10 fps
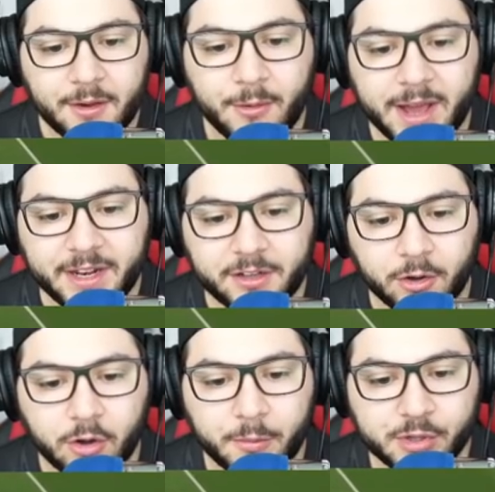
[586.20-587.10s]
Why did
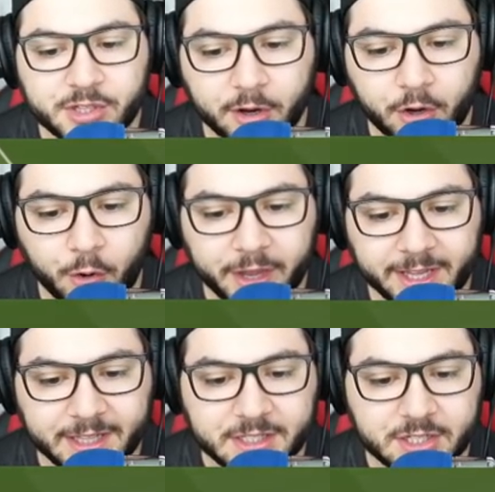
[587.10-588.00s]
Colombo start going
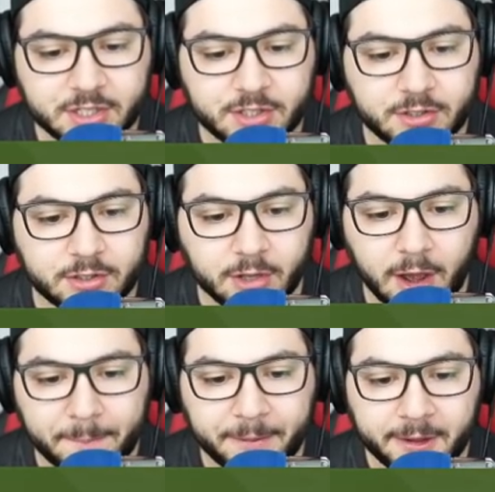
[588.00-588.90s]
and then
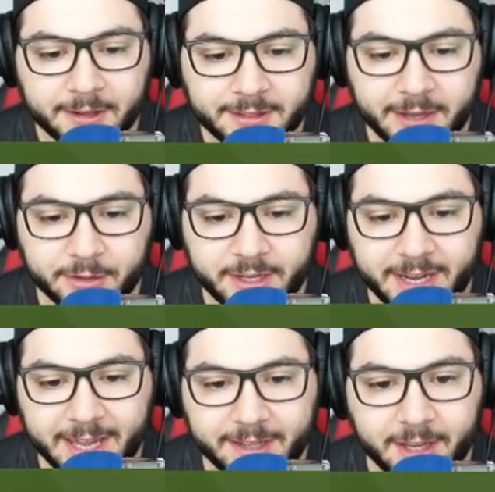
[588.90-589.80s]
top. Teo, did he
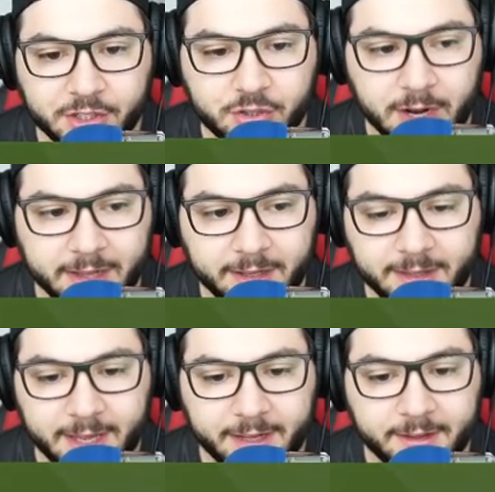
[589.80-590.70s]
get a touch to that? He
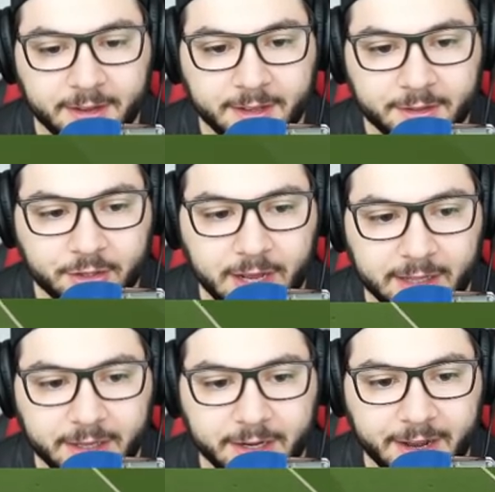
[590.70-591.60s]
didn't.
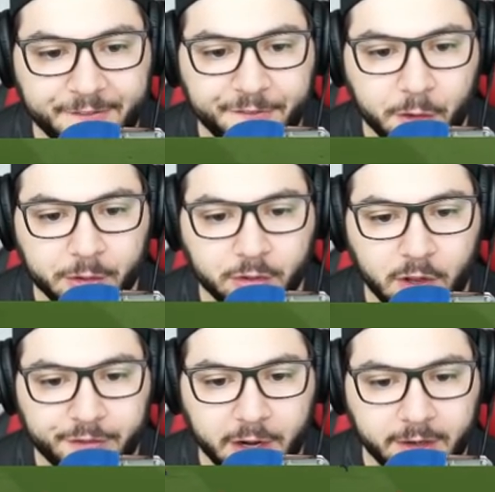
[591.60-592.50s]
Tonali gonna get forward to
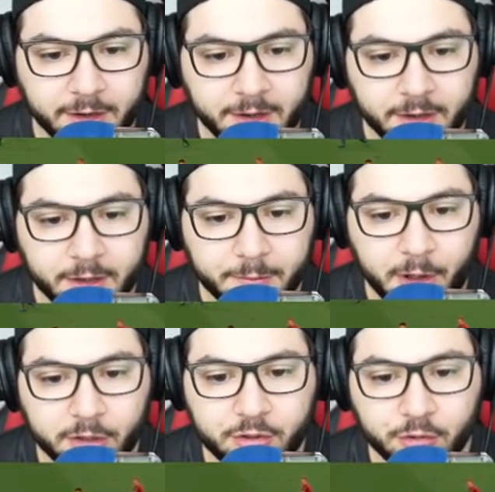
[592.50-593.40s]
Löfgren. Good
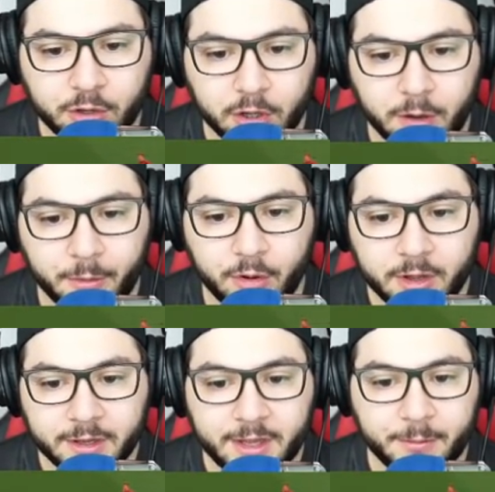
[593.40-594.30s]
ball to Colombo.
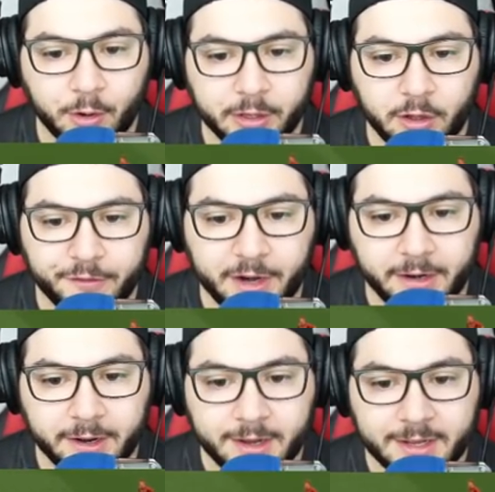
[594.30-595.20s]
Keep going,
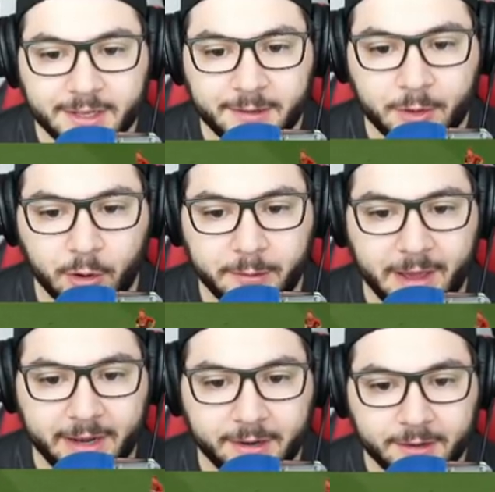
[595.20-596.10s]
Löfgren. Keep going,
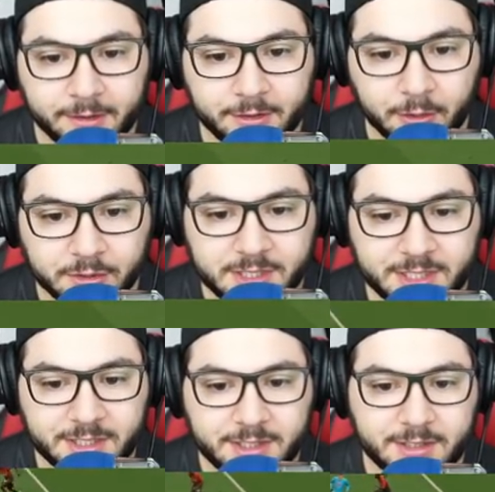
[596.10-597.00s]
man. Don't
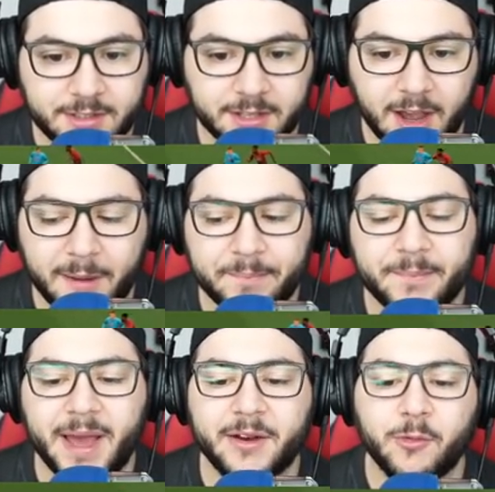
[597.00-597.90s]
stop,
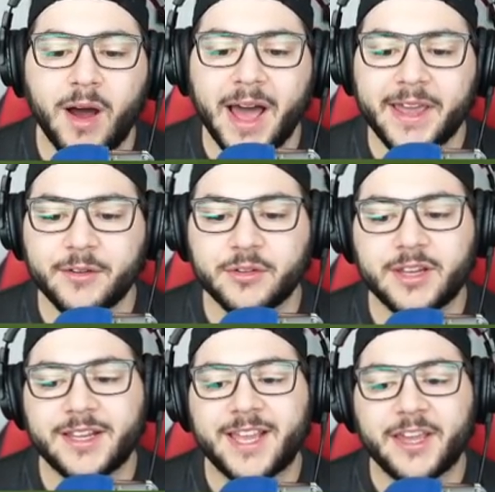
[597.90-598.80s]
man. Why
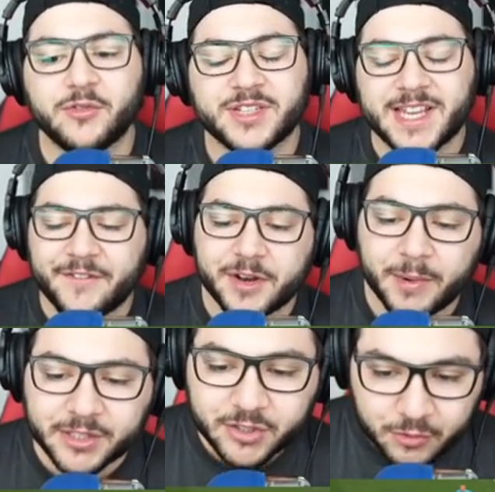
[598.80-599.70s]
did it take you seven
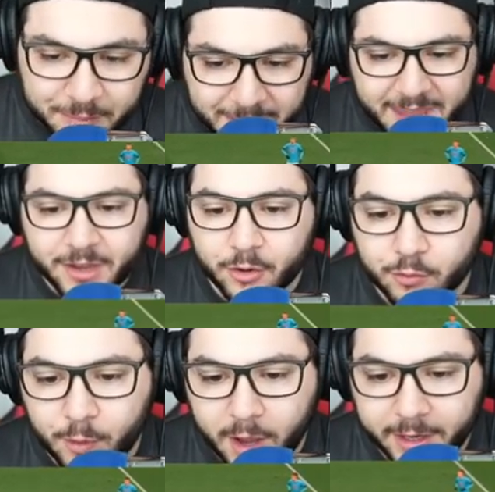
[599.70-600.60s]
months to make your
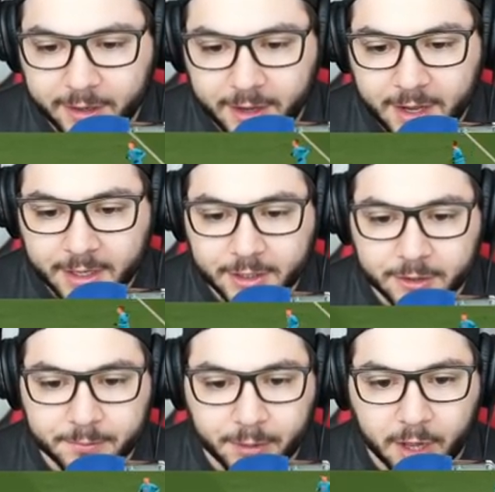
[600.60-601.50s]
run?
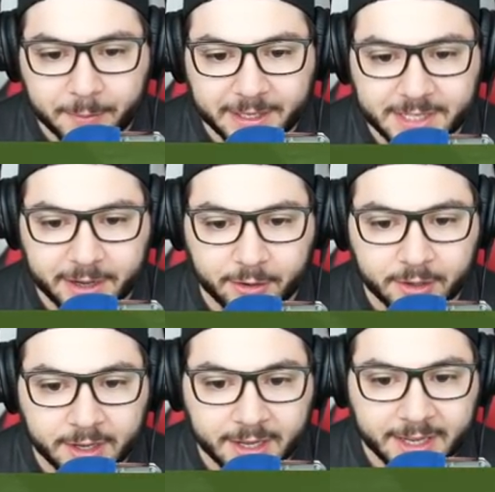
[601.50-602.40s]
Good block by Teo.
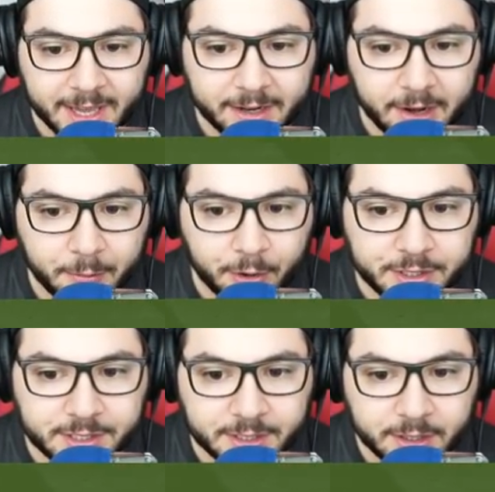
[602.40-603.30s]
Get in there,
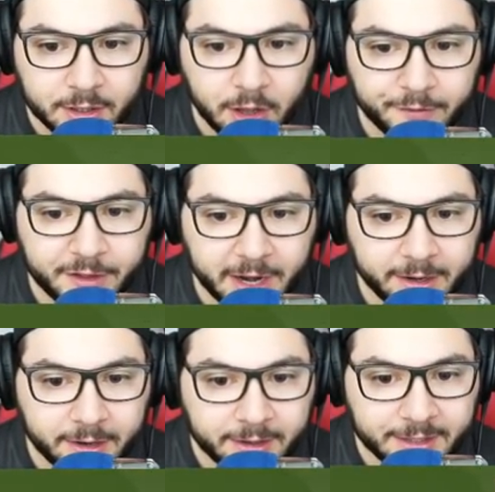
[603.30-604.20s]
boys.
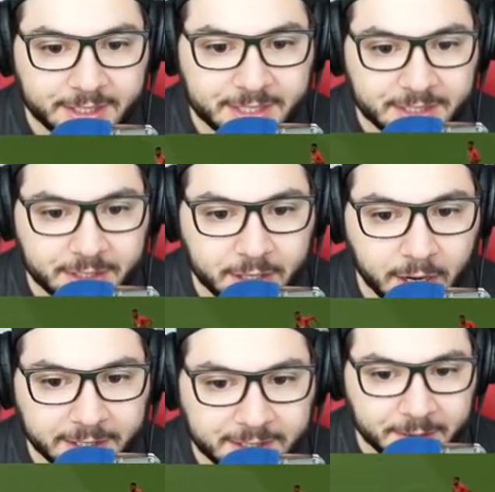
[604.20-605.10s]
Löfgren, this has
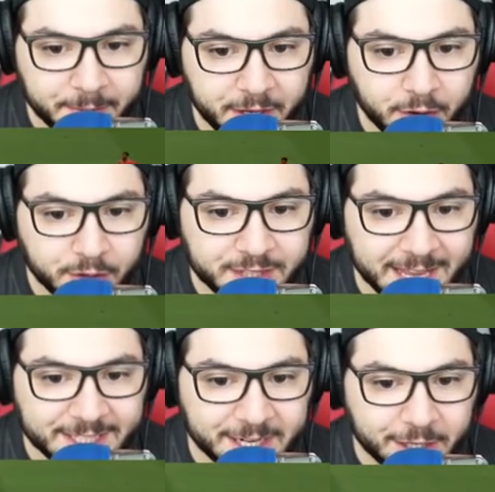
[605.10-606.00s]
got be yours.
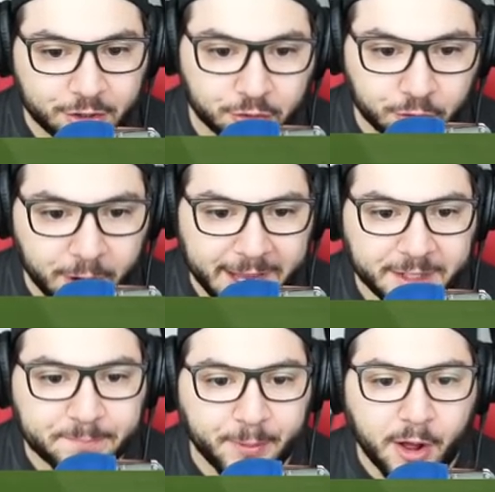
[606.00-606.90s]
That's a
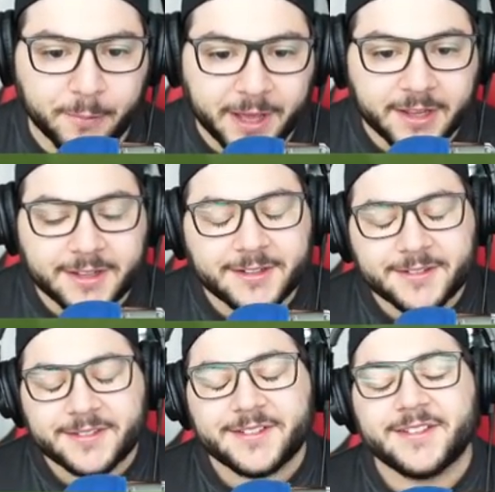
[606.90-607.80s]
great ball.
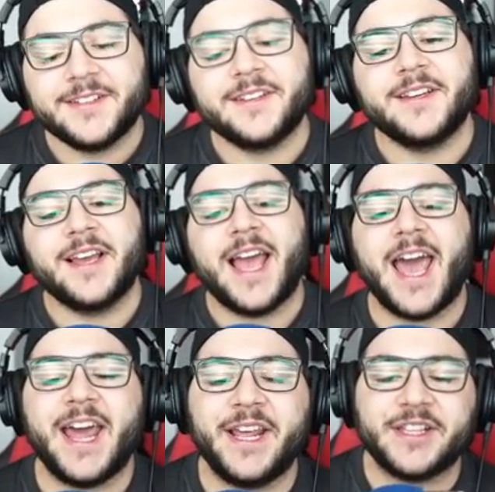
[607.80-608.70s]

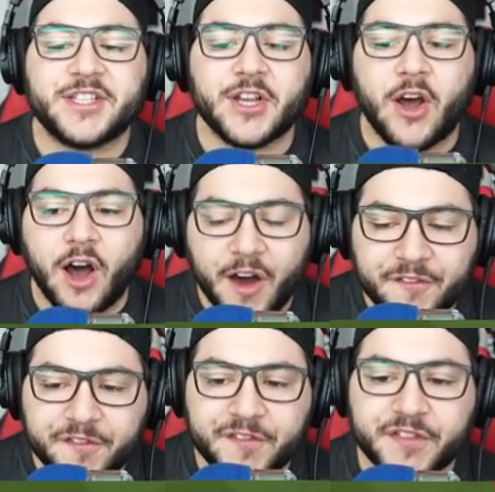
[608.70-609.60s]
And it's
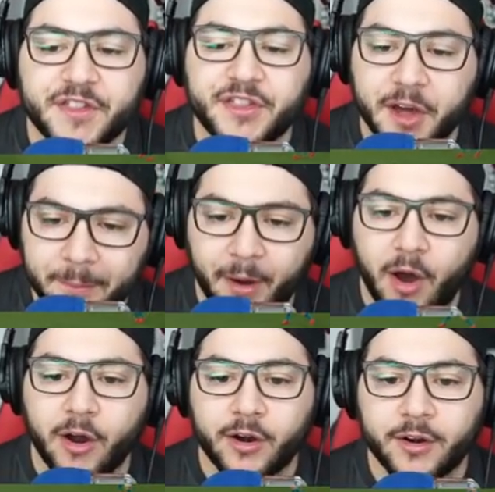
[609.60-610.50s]
off the
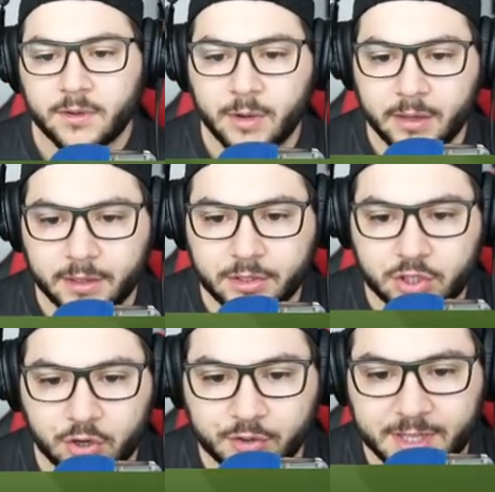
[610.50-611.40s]
bar. Well, it
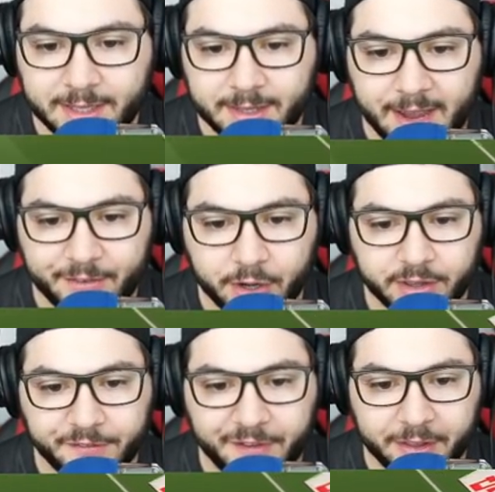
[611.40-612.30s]
shows that they have a
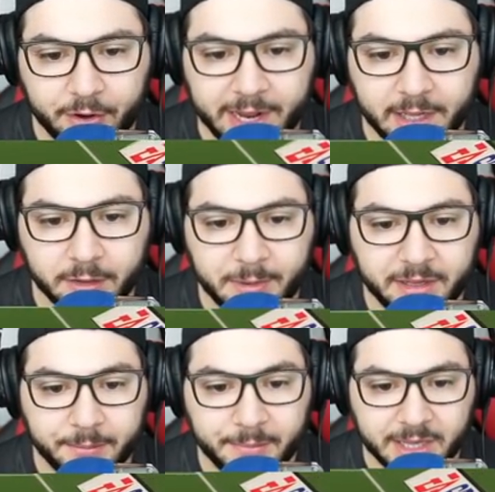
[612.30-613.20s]
good defender. Edel
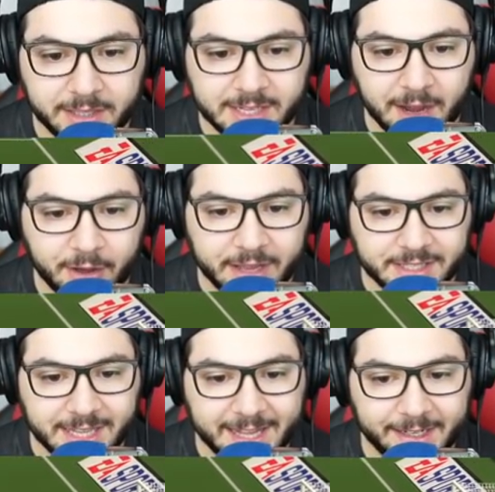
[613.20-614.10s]
Militao
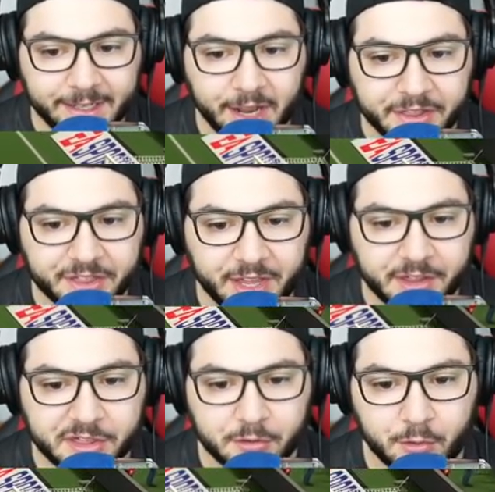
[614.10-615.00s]
has let
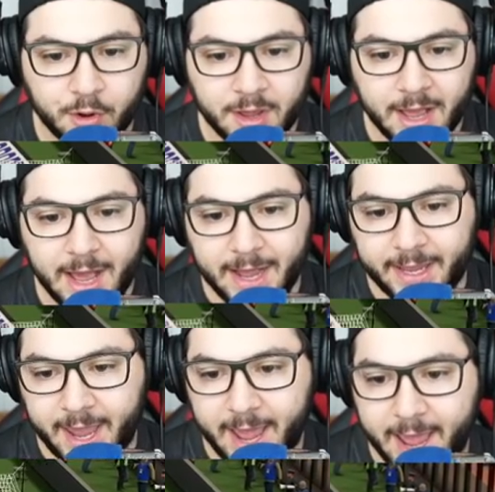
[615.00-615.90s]
nothing through.
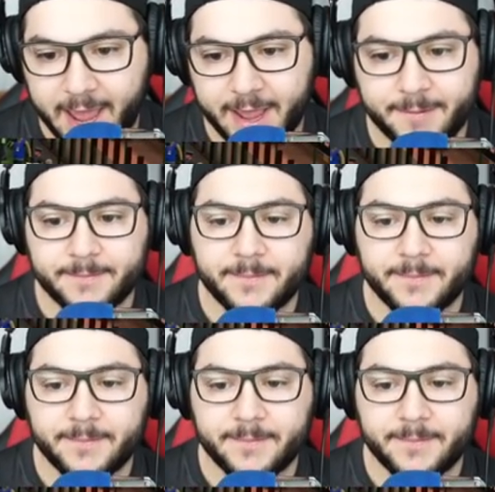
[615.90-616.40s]
Okay.